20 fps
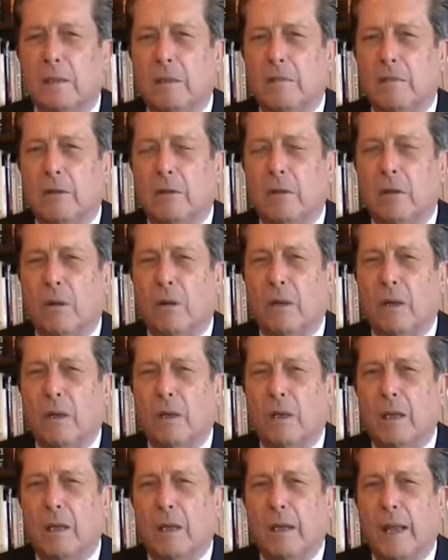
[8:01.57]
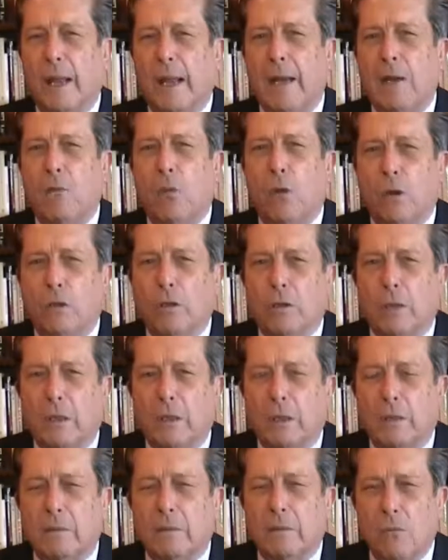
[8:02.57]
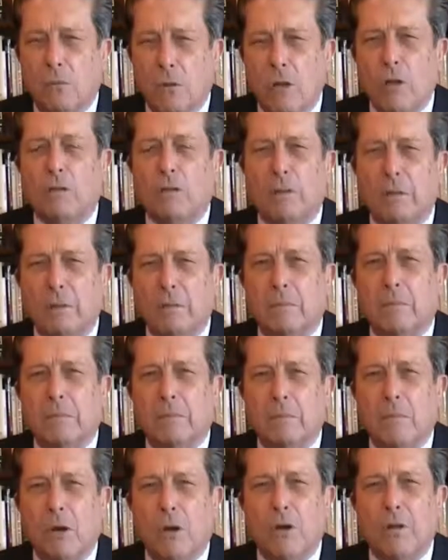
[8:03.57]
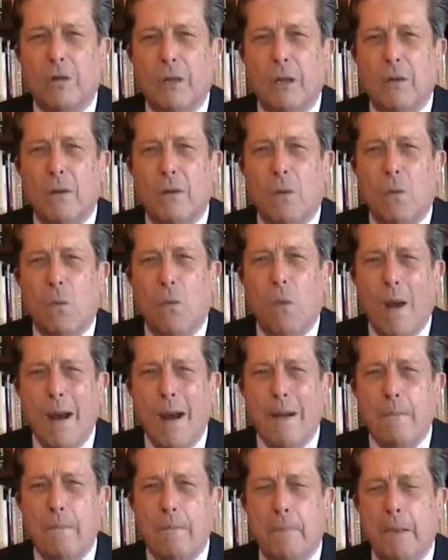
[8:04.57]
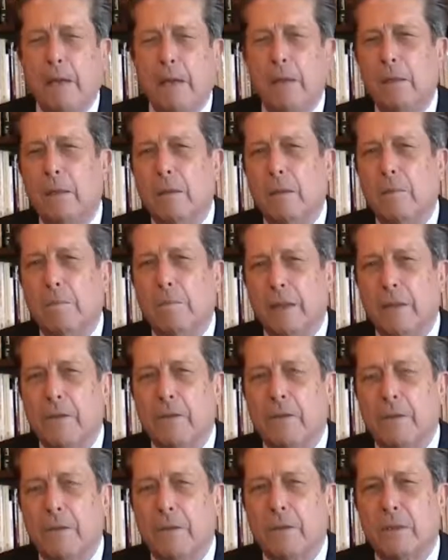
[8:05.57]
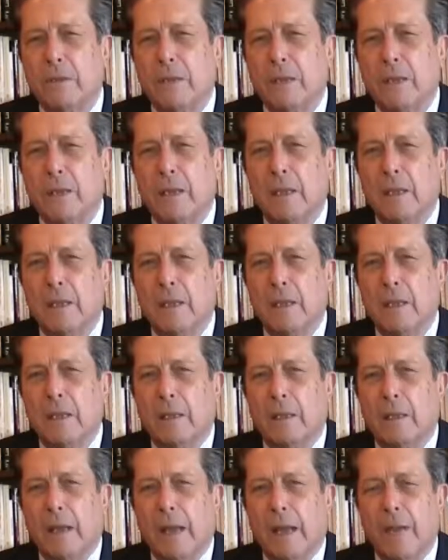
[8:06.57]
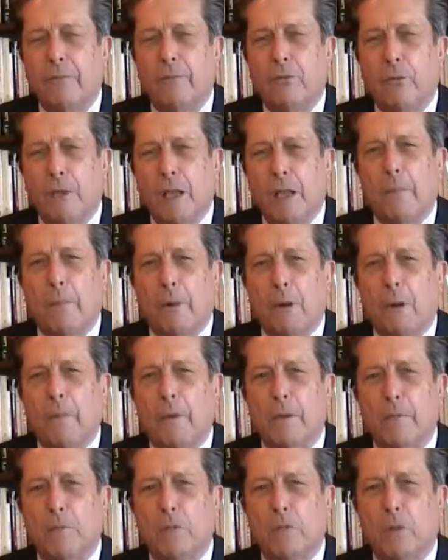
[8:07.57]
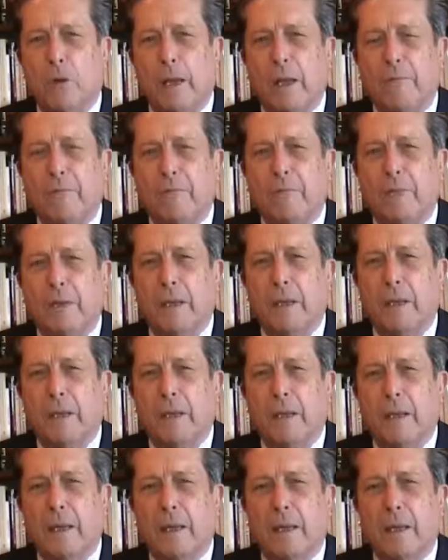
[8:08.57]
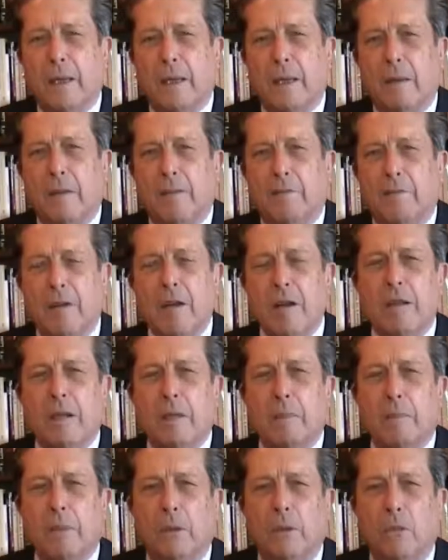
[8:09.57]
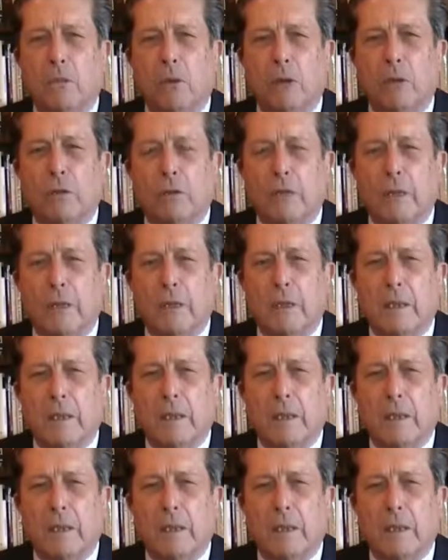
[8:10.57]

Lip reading: for all and water. More than 1 billion persons have today problems to have drinkable water